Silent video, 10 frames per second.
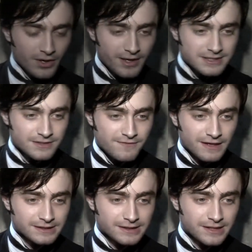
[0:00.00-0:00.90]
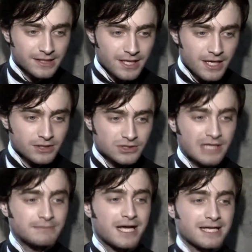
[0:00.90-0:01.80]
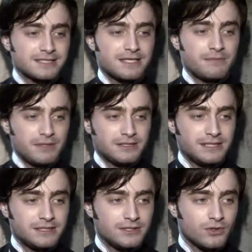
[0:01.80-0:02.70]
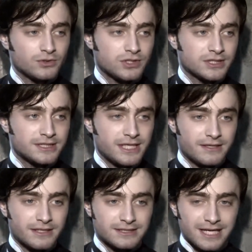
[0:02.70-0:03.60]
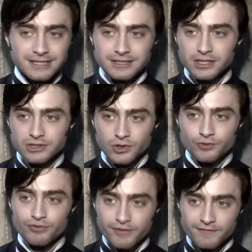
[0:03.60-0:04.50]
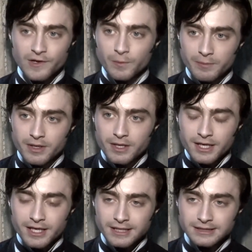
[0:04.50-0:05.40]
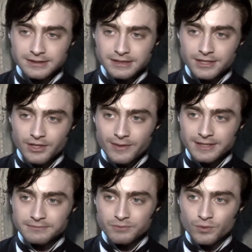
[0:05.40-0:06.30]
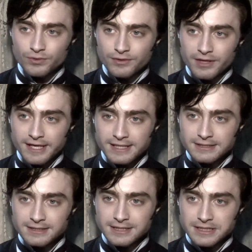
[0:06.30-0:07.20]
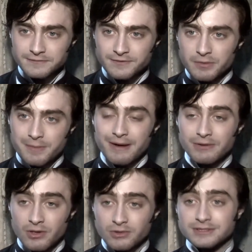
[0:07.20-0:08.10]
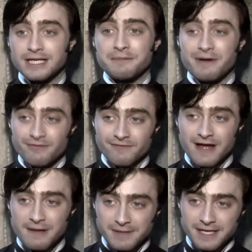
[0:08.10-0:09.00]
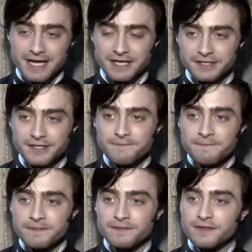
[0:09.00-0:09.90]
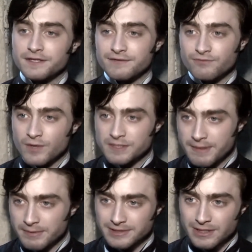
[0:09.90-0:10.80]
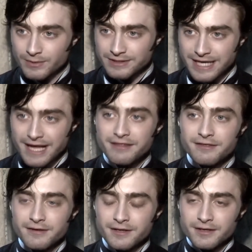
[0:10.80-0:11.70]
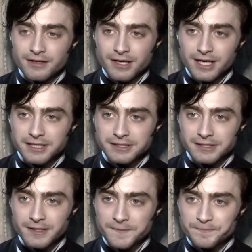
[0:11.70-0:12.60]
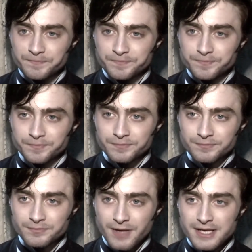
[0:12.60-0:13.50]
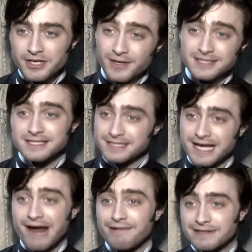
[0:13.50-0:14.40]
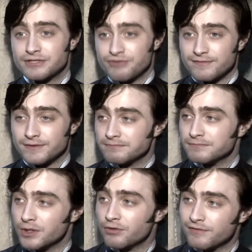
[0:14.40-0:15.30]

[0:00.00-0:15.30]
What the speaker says: know, it's the fact that James has the ability to not just see things as a genre film. It's, you know, it's more than that. It's a film about loss and about family and the different ways people deal with death. And you know, it's a character-driven horror